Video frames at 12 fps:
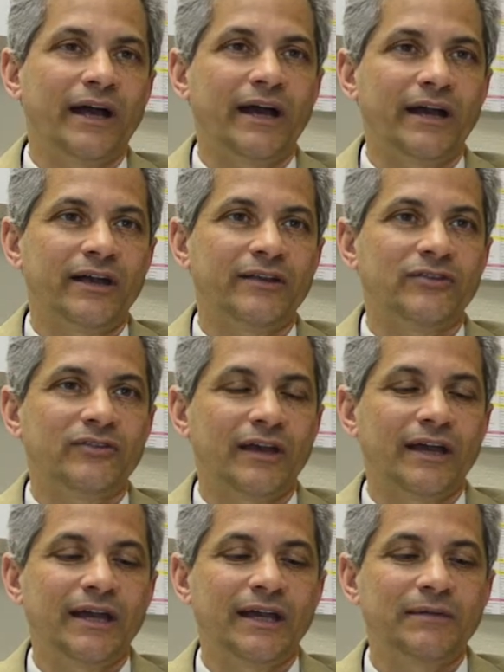as
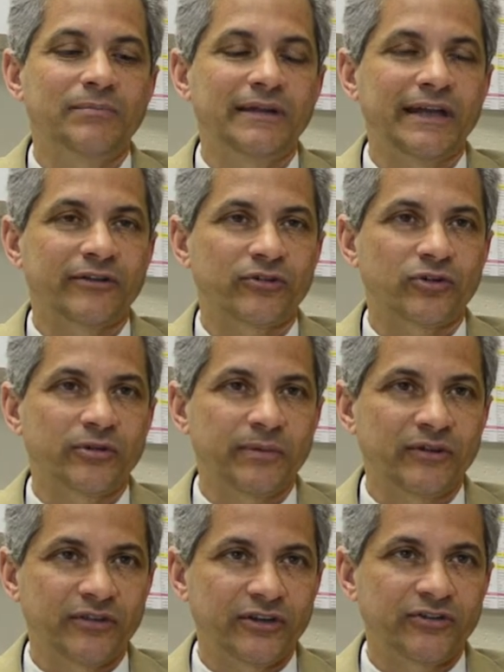a paediatric orthopaedic
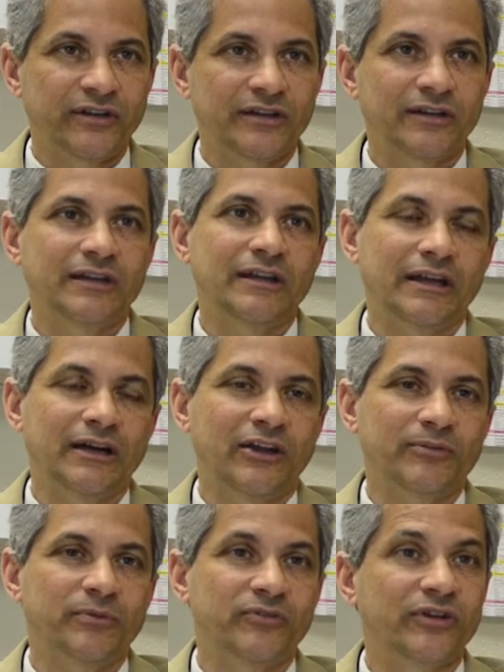surgeon at the
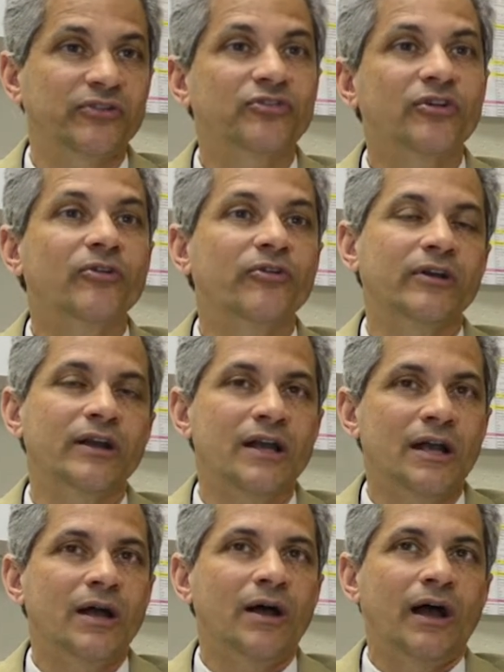Hospital for Sick Children,
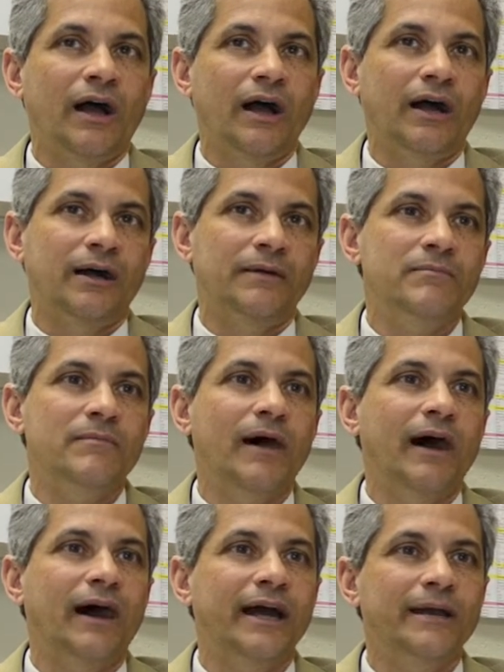
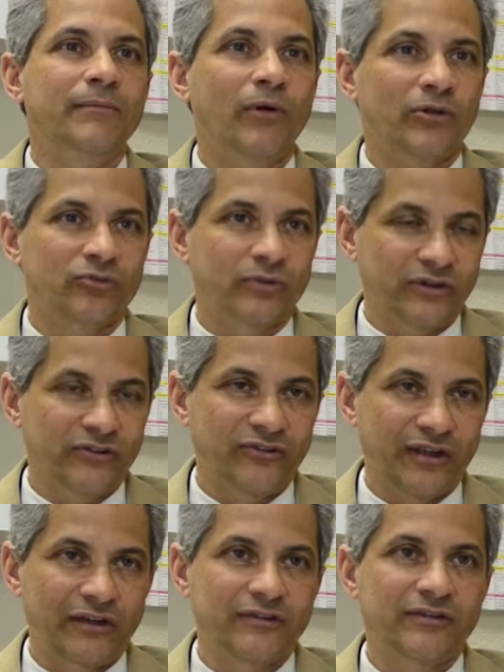I am also a
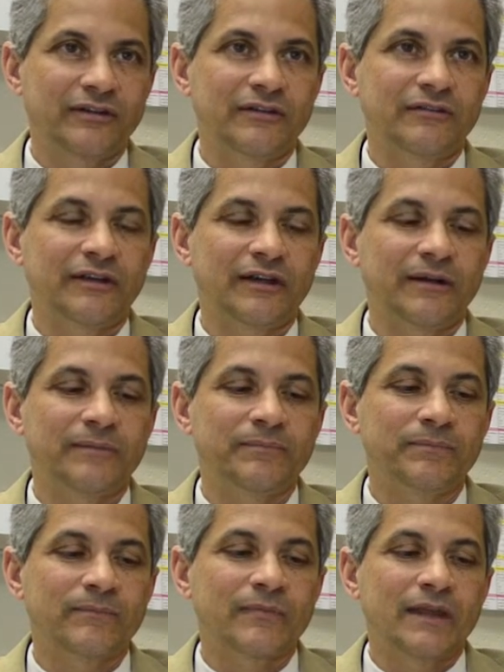consultant
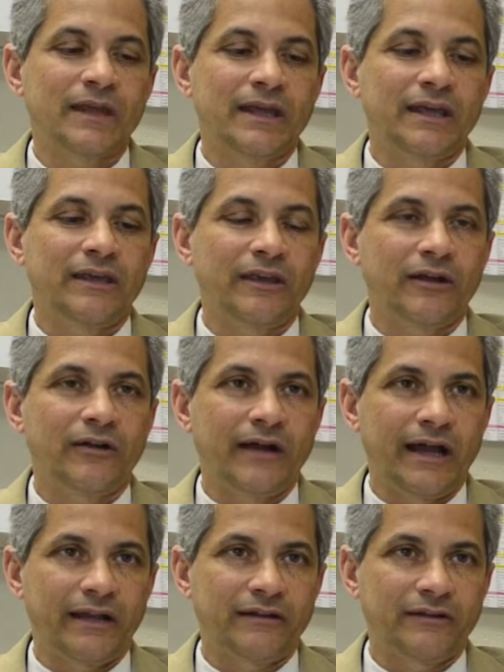here
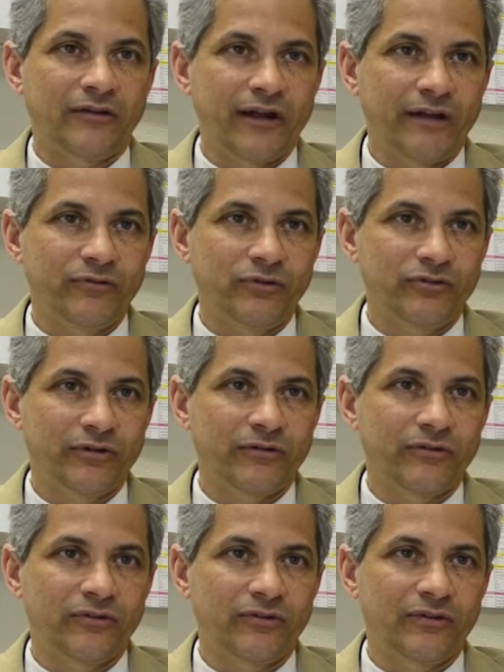at the Grandview
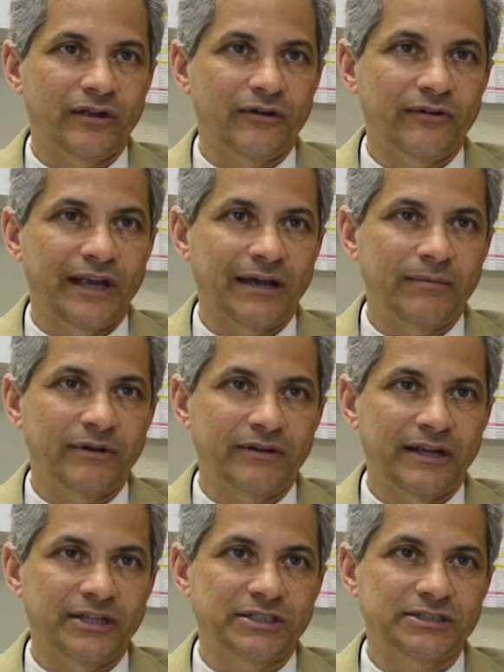Children's
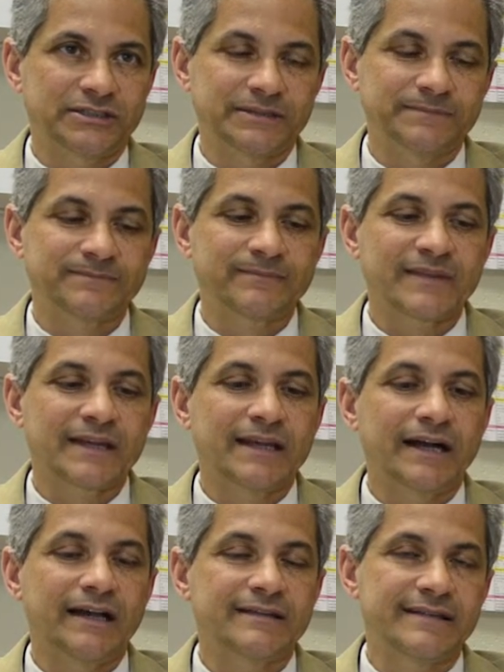Rehabilitation
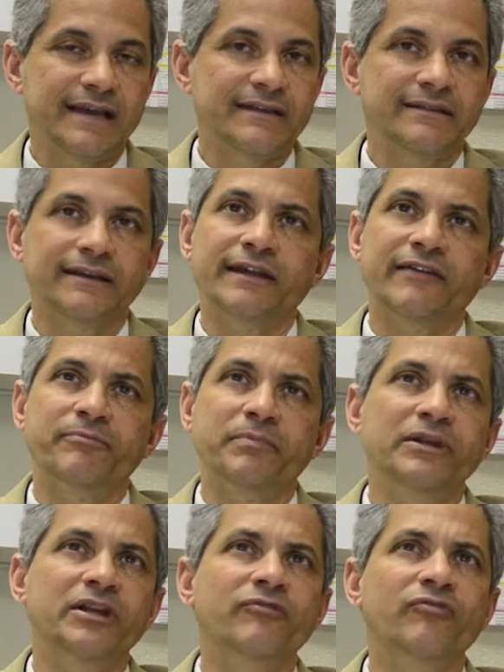Centre, and I've
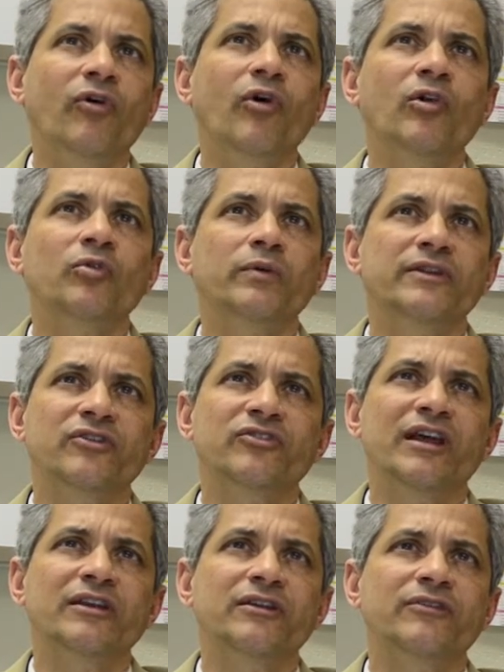been involved with the
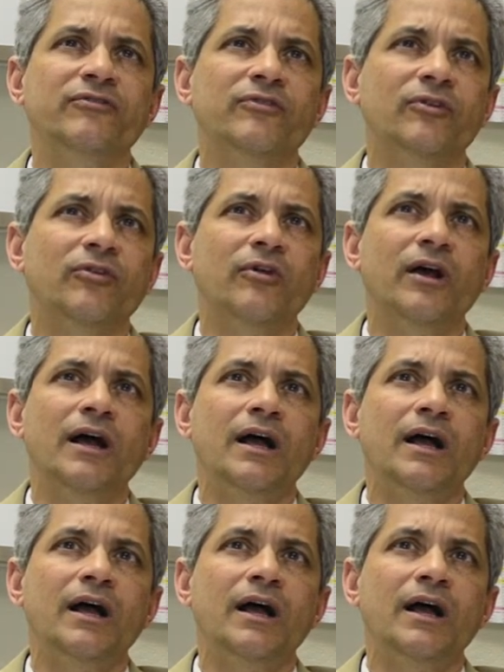centre for